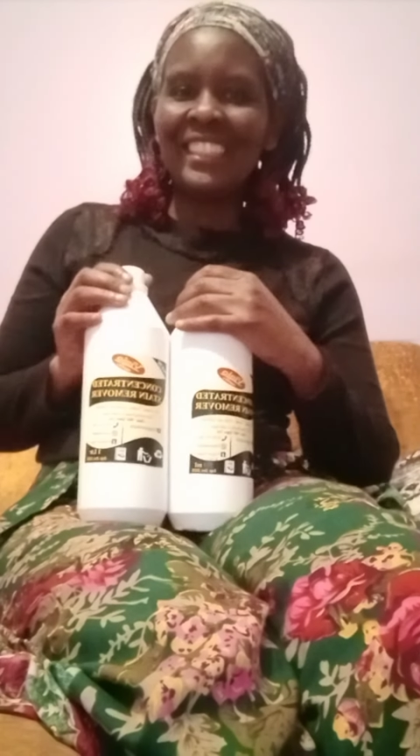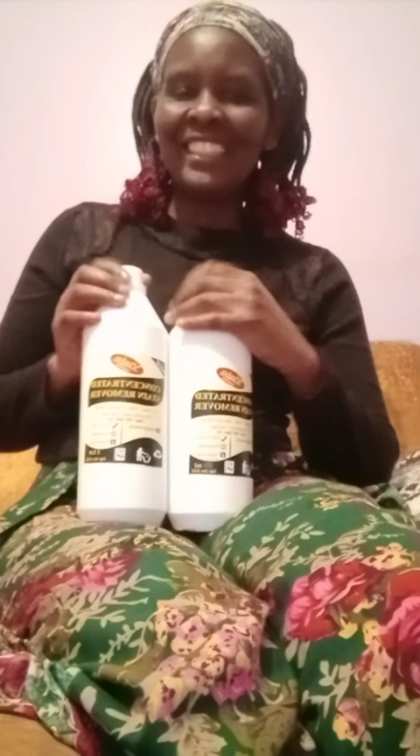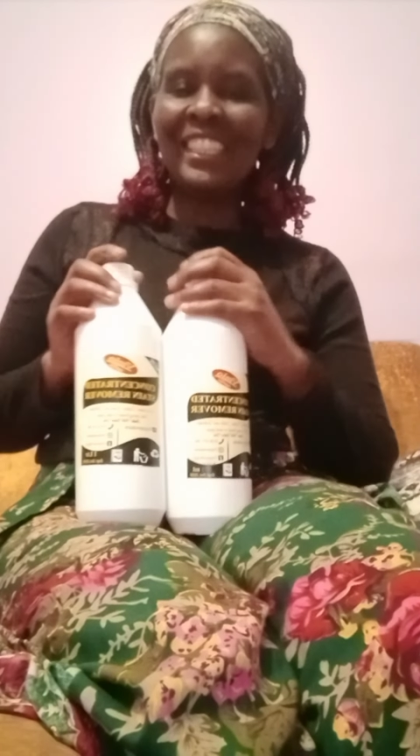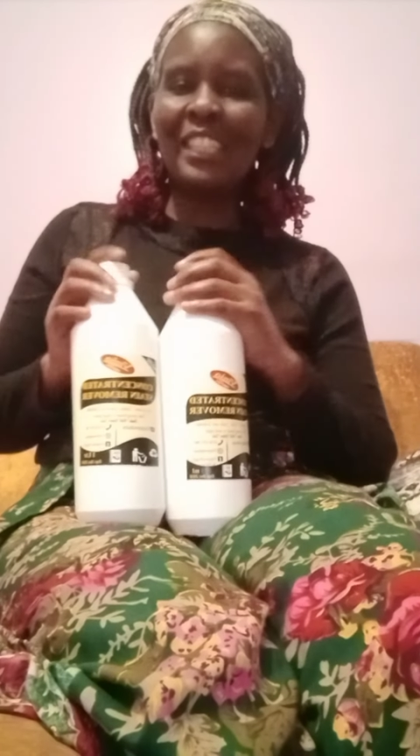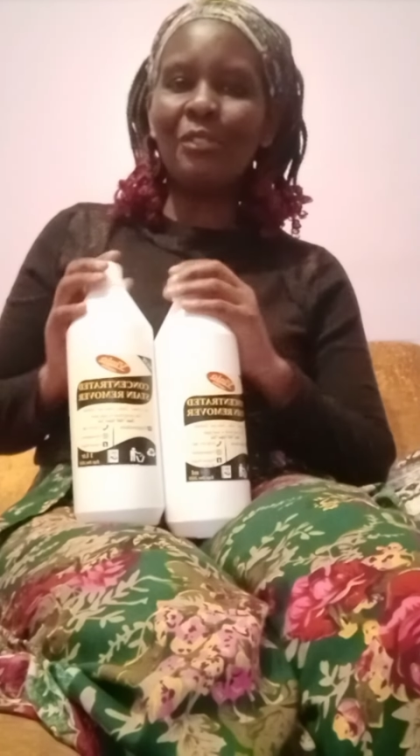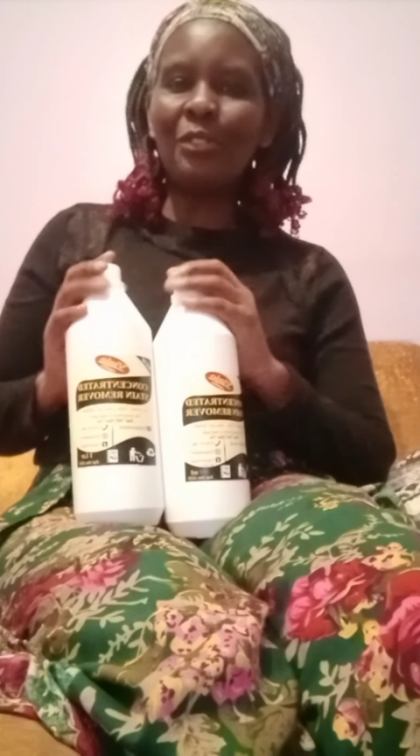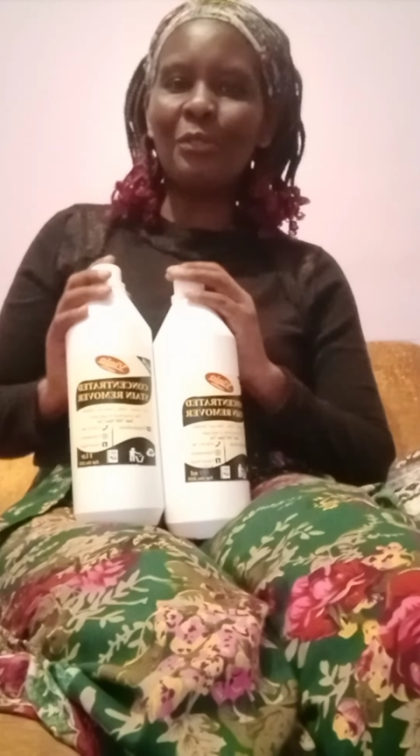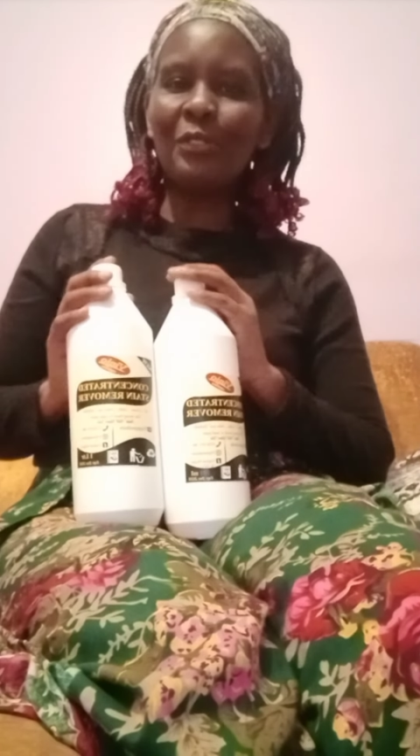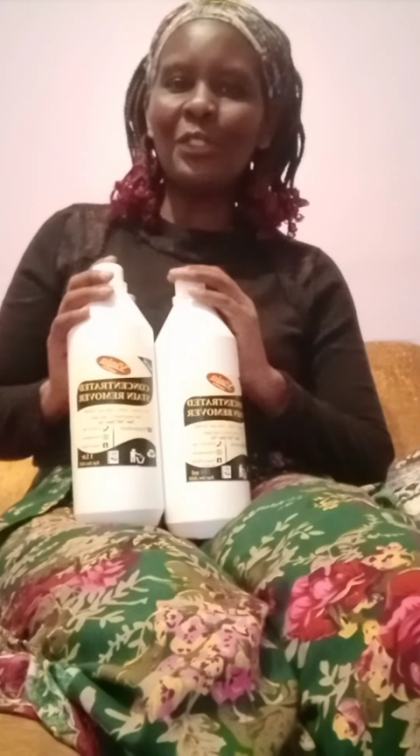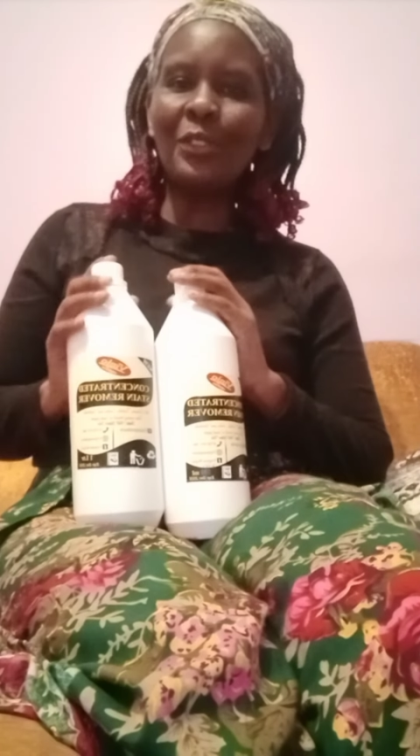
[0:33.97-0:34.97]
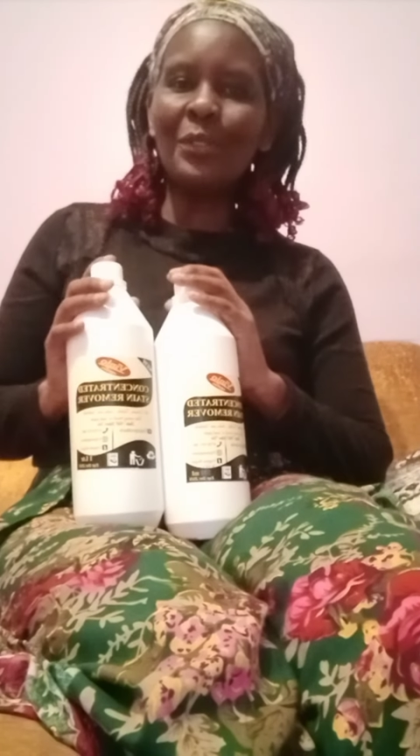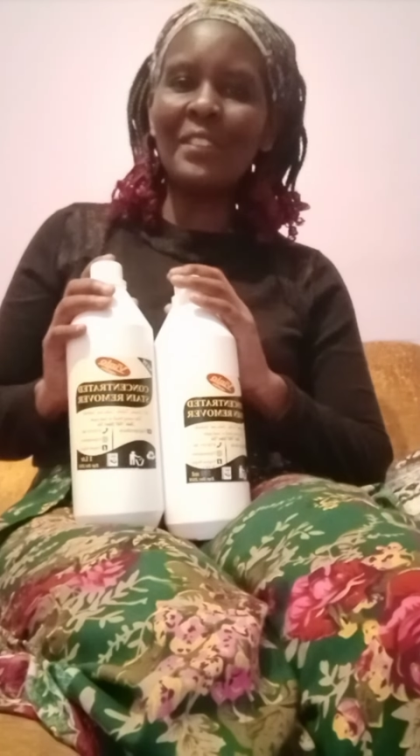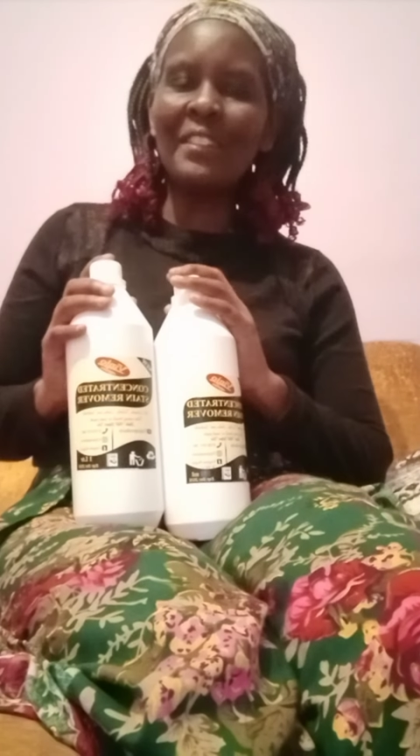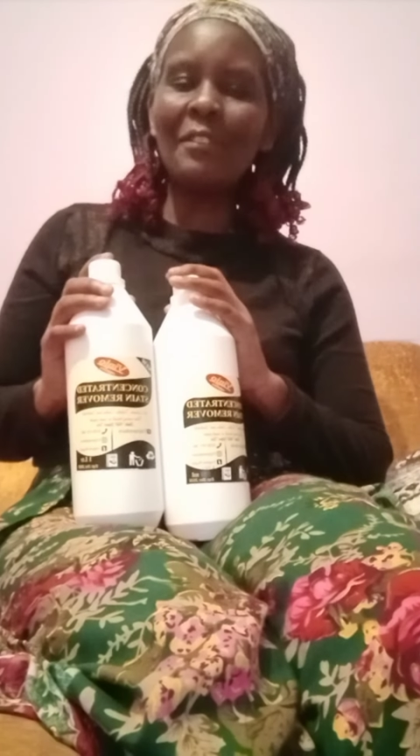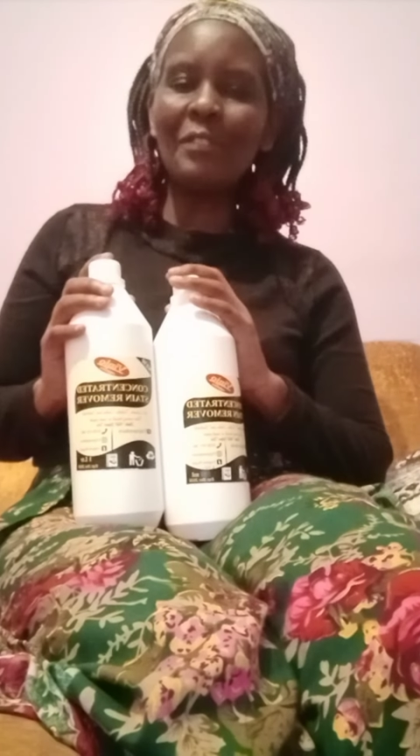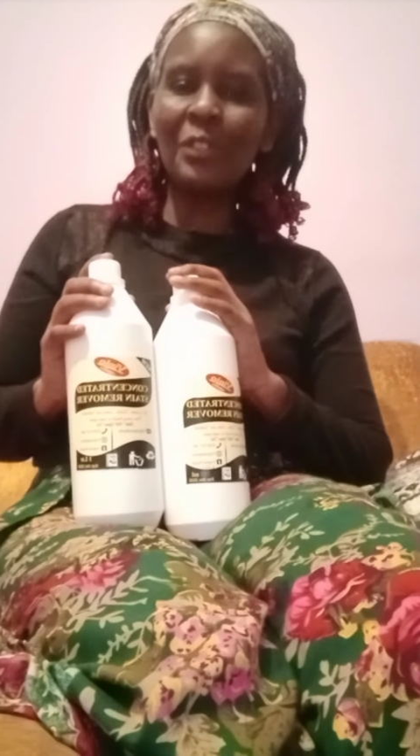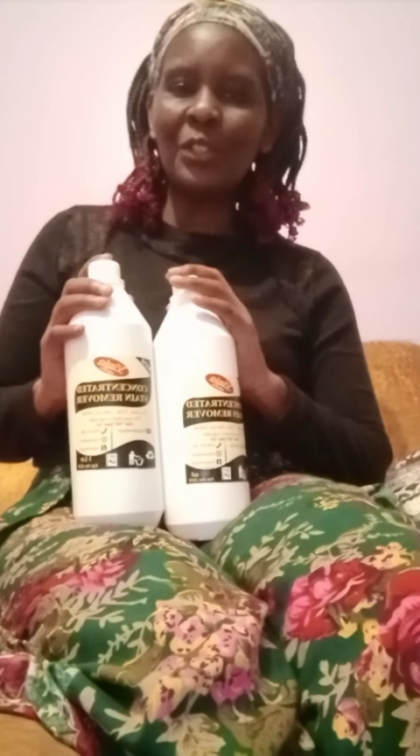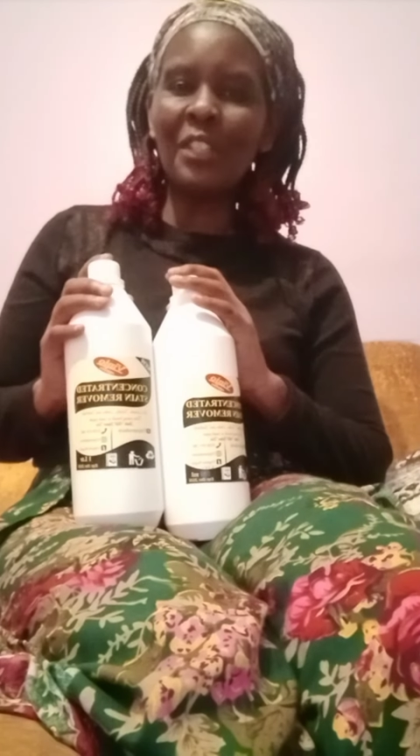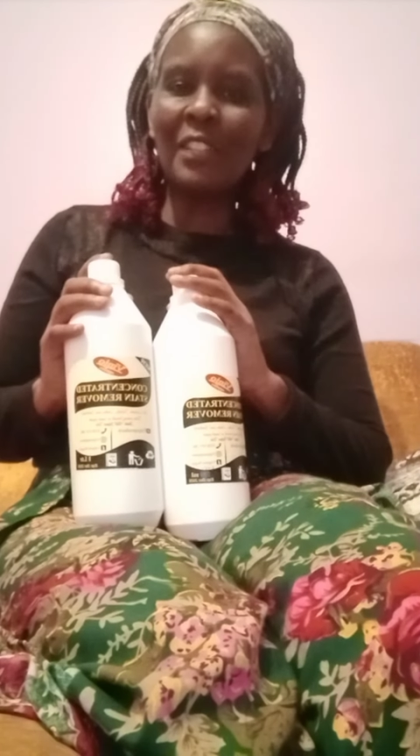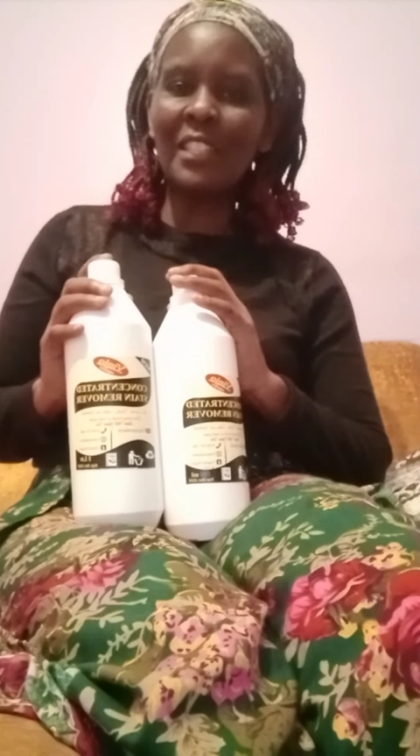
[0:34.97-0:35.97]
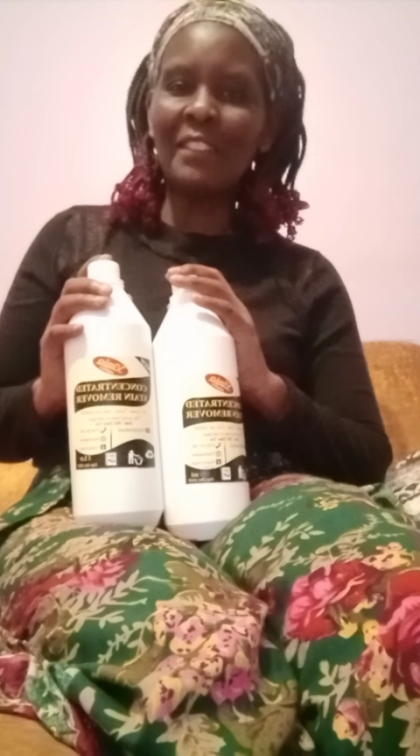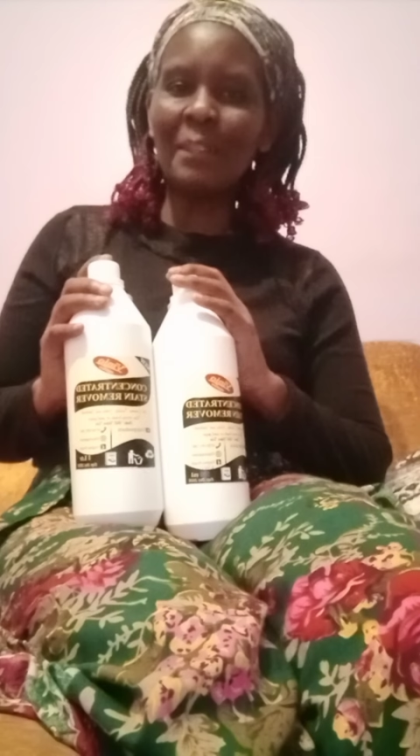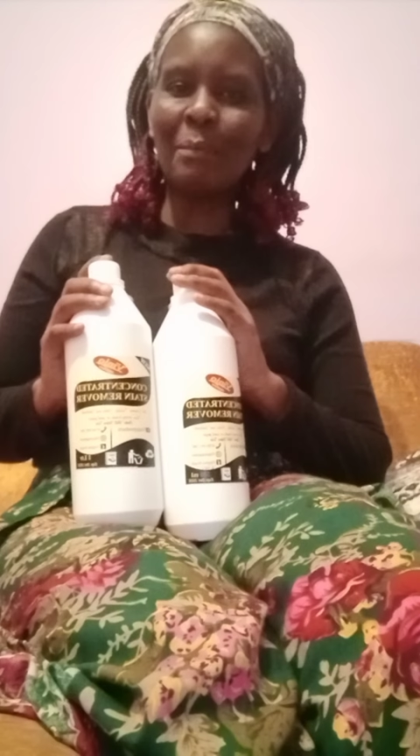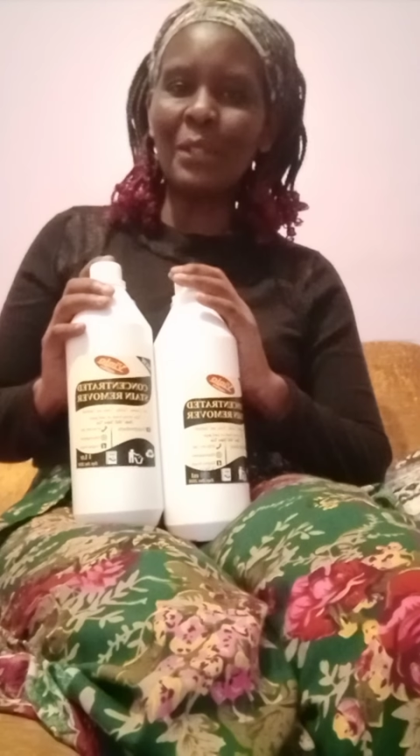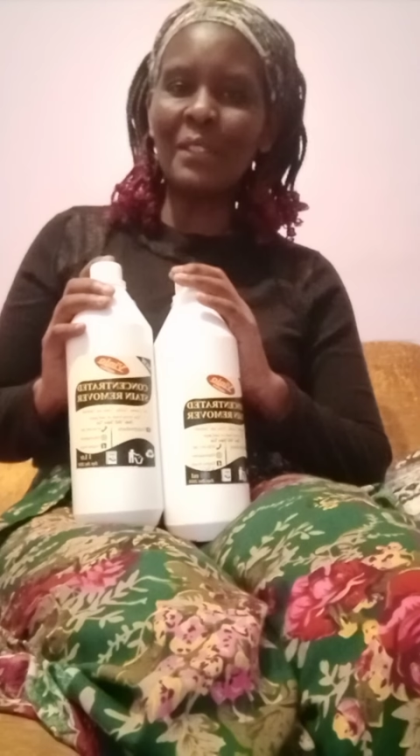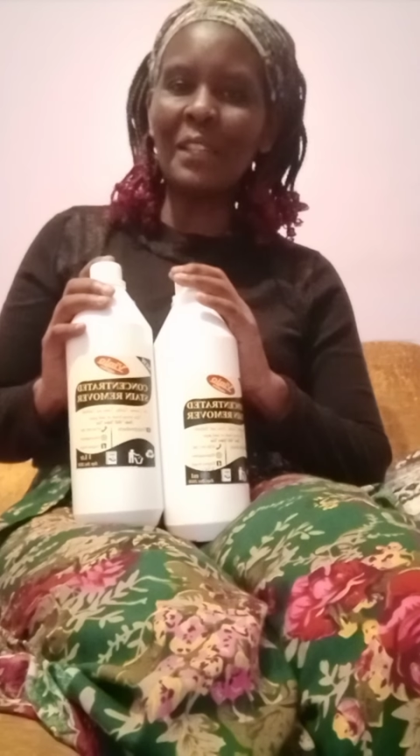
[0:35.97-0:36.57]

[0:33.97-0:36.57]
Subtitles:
And from Vinjo, we say, Vinjo never disappoints.